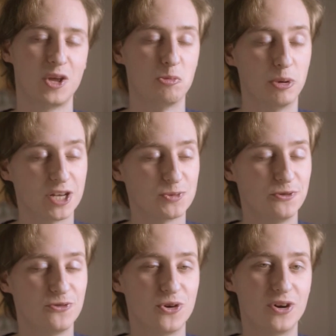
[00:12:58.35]
But as
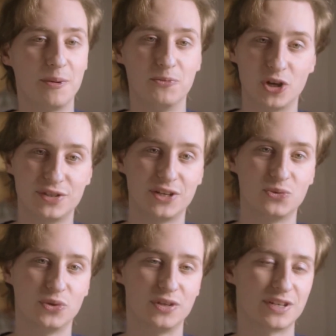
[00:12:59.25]
before, I'm not
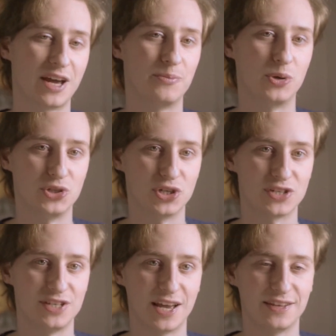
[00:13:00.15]
done with this iPod
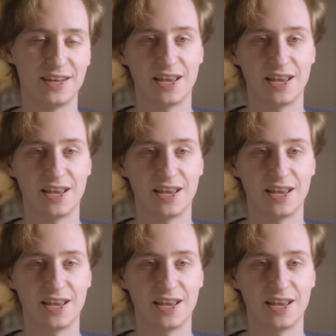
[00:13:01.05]
just yet,